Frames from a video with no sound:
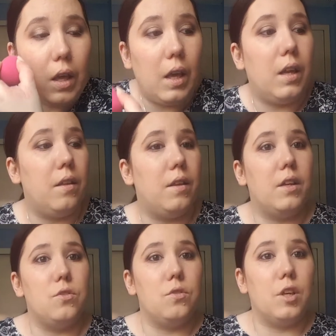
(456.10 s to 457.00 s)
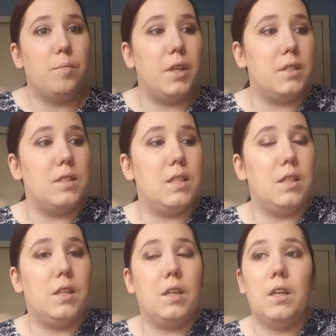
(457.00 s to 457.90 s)
Anything I don't get blended
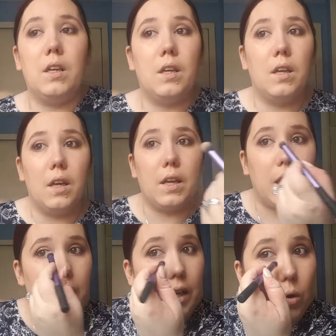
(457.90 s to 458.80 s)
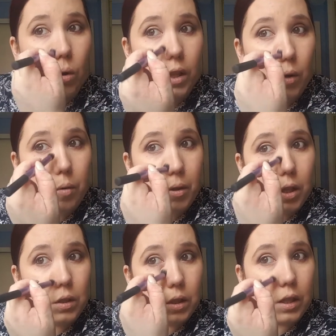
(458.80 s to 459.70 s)
in, again I go in there with my
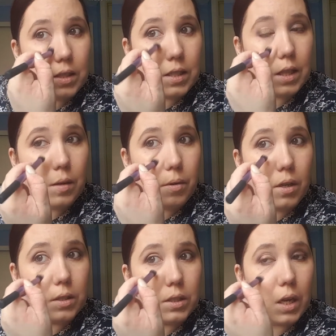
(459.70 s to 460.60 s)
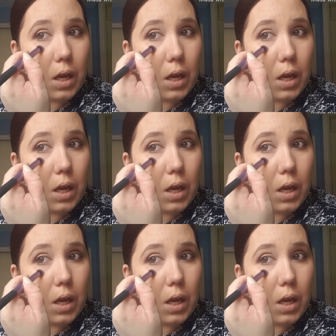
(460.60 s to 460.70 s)
little concealer brush